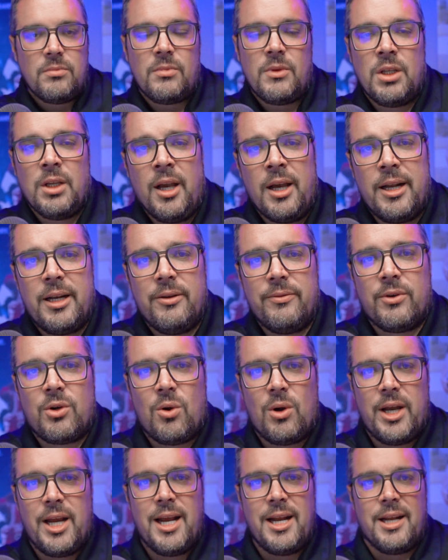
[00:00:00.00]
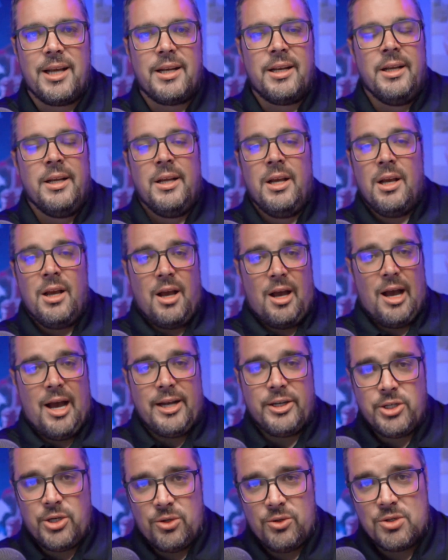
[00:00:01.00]
kind of created. I
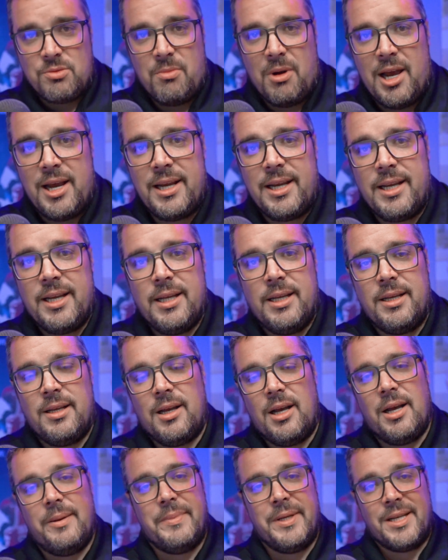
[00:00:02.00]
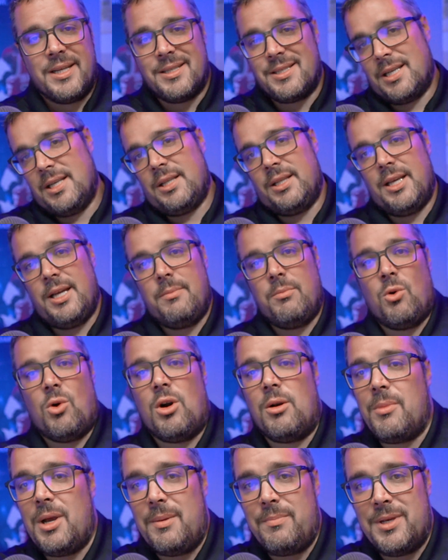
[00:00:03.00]
chose Mike because it lent more
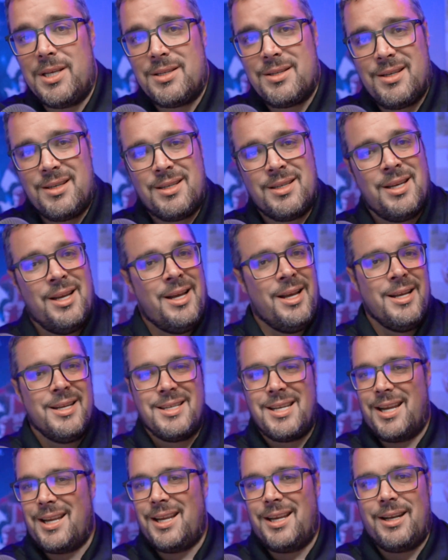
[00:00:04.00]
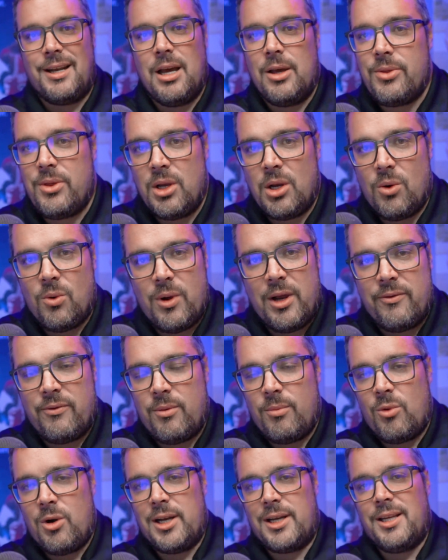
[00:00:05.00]
to my business, taking nothing away
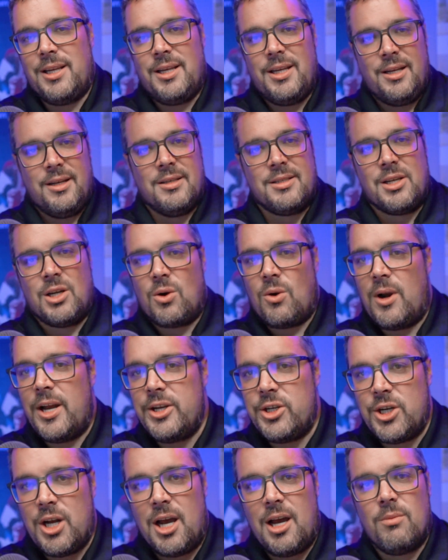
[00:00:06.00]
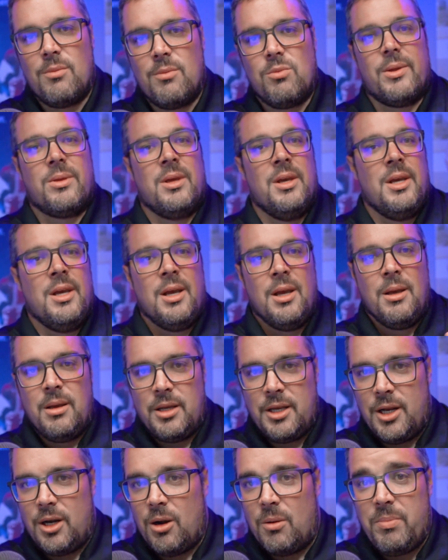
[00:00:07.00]
from Ricky. He does a great job with,
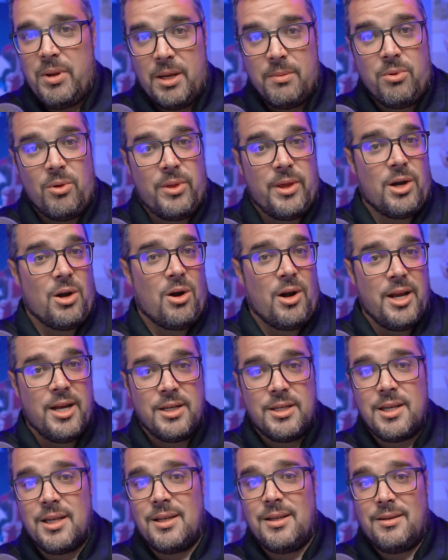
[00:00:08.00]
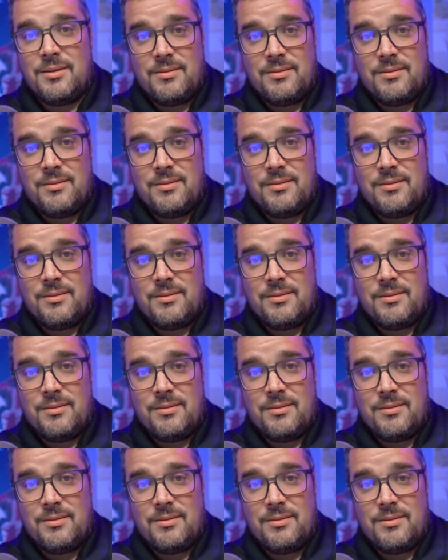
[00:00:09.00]
you know, people that are into